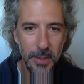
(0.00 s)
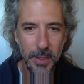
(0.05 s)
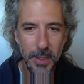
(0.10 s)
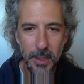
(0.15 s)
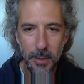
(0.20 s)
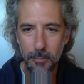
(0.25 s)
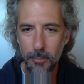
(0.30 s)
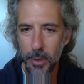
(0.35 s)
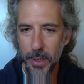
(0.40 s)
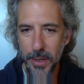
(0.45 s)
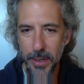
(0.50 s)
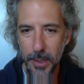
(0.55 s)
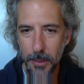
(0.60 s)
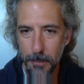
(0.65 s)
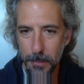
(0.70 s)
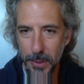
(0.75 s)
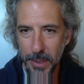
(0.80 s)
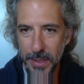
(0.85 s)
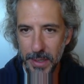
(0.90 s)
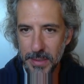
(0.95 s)
wanted to
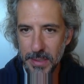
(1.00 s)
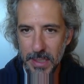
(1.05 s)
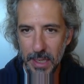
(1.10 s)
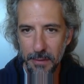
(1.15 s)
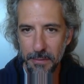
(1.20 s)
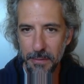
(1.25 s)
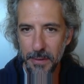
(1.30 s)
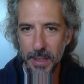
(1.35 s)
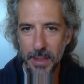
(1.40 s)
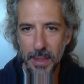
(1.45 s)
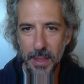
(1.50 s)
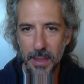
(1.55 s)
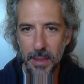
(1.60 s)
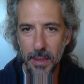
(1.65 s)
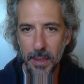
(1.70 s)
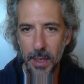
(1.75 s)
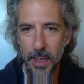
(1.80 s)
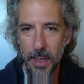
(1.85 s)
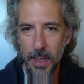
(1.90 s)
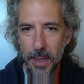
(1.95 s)
bring stuff in,
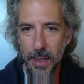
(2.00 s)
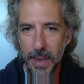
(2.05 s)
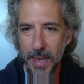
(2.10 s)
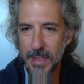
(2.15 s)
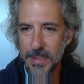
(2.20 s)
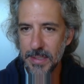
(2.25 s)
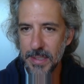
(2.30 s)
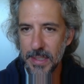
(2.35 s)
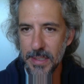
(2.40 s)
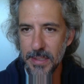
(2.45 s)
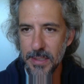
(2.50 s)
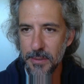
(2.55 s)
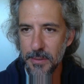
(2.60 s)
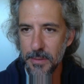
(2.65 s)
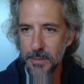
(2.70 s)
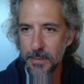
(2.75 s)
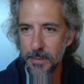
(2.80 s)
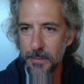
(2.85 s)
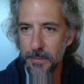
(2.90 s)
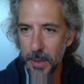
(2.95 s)
assets
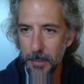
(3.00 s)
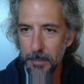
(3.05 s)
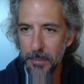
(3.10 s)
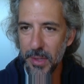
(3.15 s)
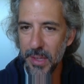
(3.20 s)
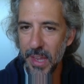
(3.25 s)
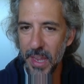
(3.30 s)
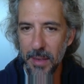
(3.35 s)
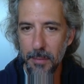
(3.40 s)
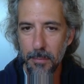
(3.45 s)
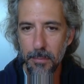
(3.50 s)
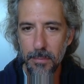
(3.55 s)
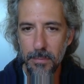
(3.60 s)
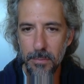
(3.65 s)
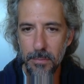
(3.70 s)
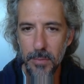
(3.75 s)
from the game,